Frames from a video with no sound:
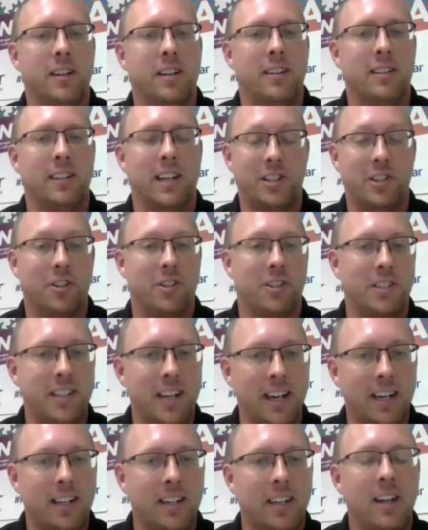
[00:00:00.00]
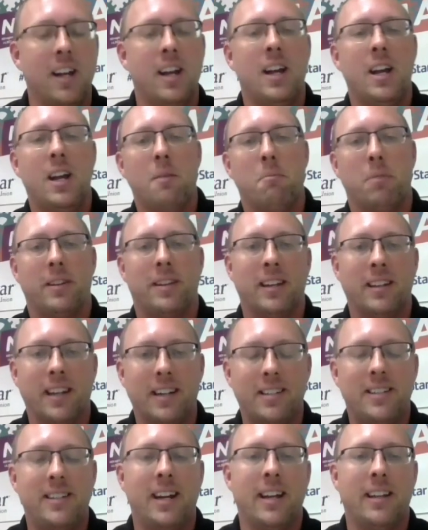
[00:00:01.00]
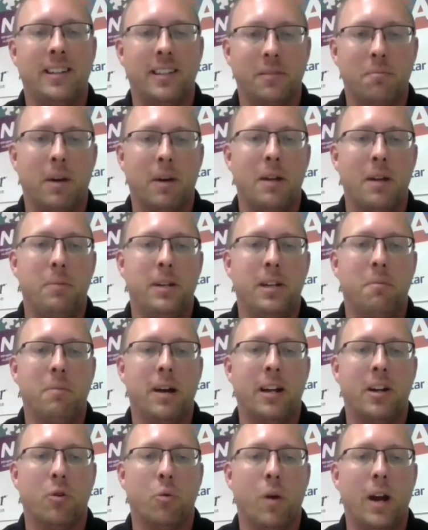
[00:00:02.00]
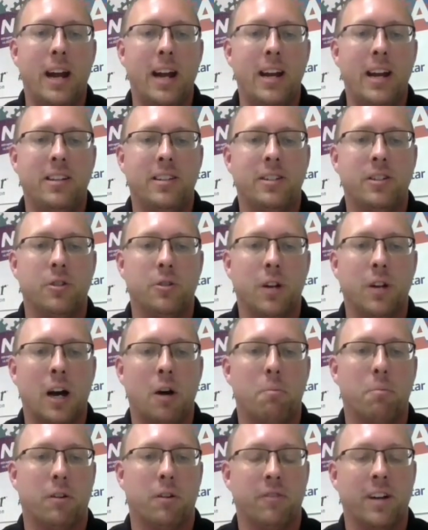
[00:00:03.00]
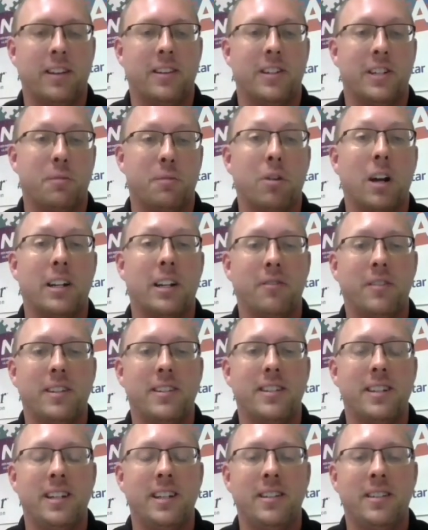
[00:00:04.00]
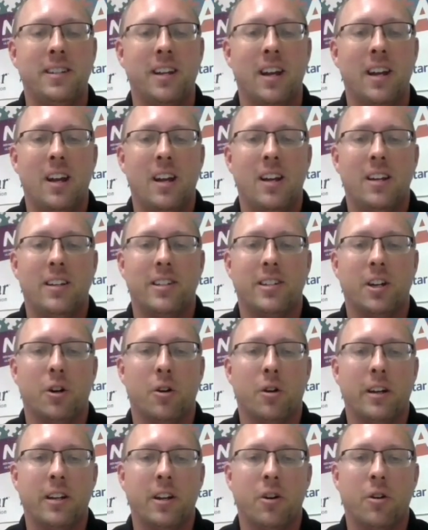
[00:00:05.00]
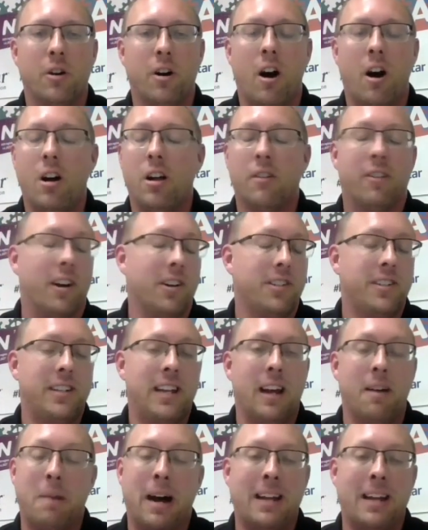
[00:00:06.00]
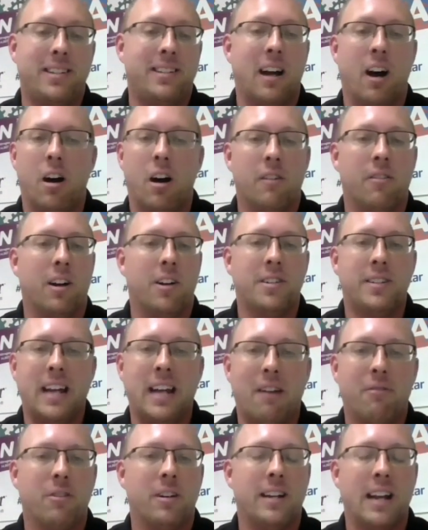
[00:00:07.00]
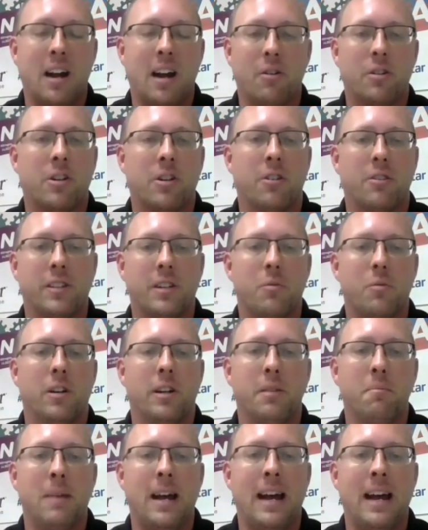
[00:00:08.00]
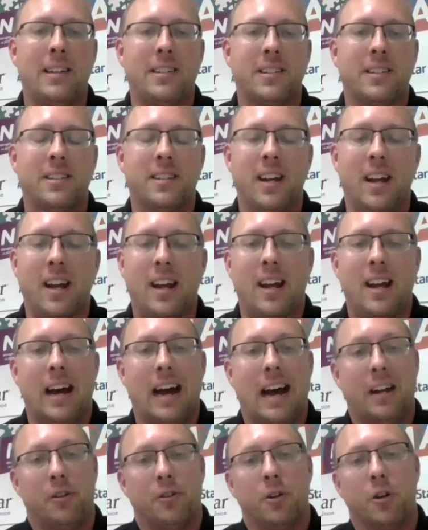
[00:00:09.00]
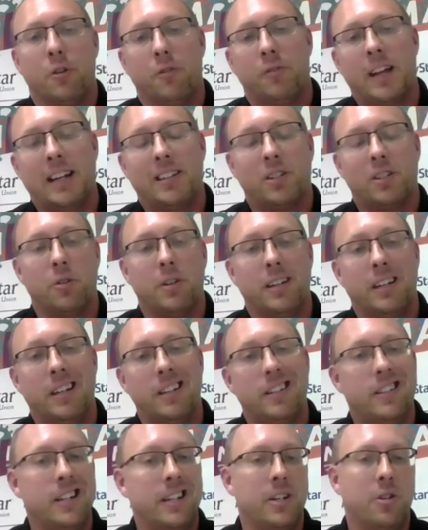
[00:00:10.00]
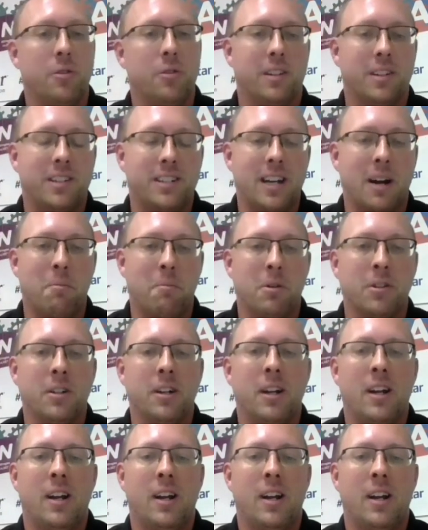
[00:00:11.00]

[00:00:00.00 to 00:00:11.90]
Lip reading: unless you're sick, but then they said this might be a better way to help prevent the spread of disease. So I know all of our staff right now are currently wearing masks. I don't know if that's going to continue in the summer.